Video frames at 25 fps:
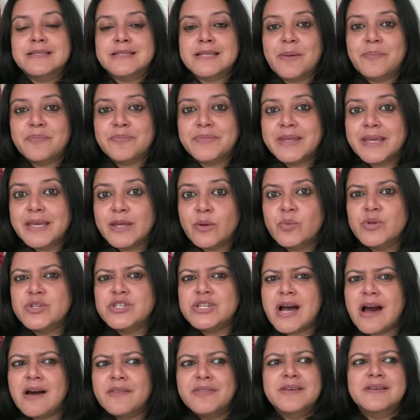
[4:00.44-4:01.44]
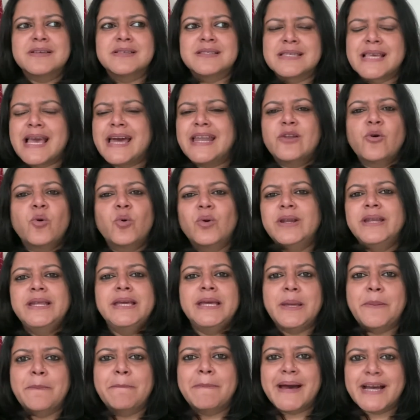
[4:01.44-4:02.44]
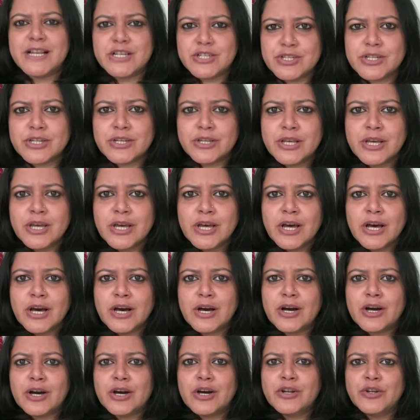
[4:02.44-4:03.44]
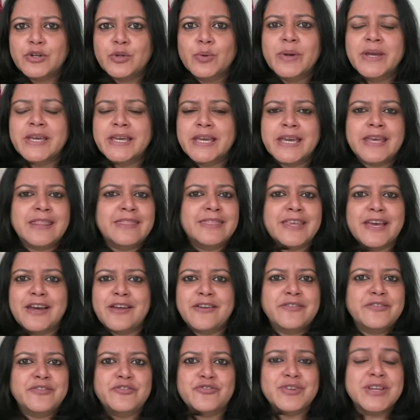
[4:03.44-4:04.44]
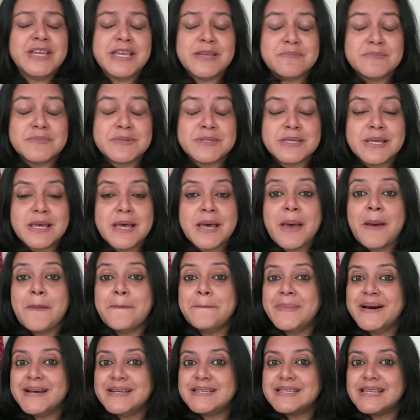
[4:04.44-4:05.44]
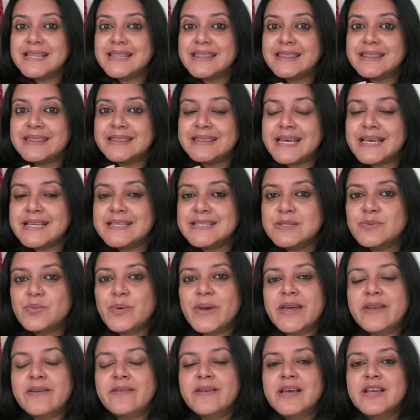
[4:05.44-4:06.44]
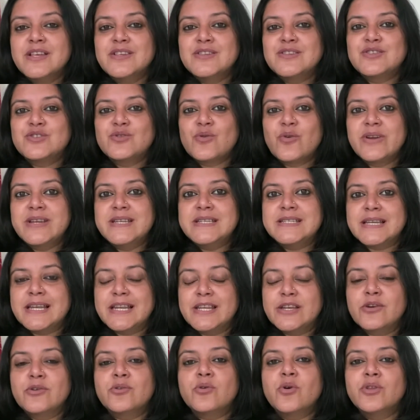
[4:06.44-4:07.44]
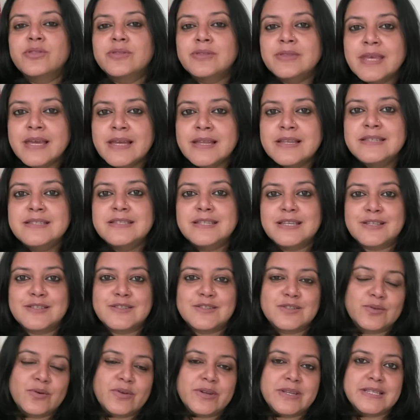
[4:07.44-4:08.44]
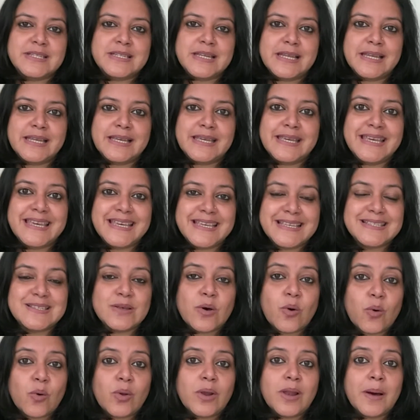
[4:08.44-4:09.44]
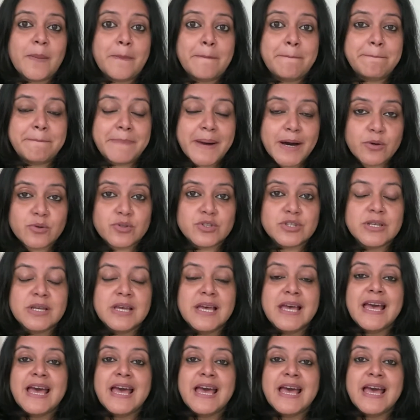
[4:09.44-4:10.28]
something which others can only imagine doing in their dreams. But that's where storytelling, or authentic storytelling, is all about.